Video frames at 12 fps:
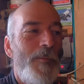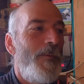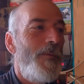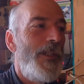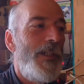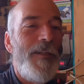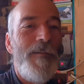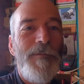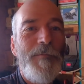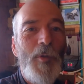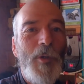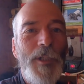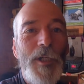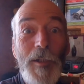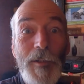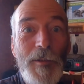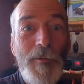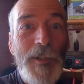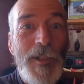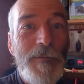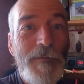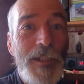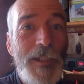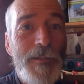we have more dark than we have
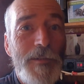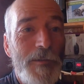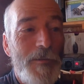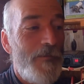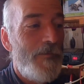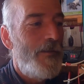light, so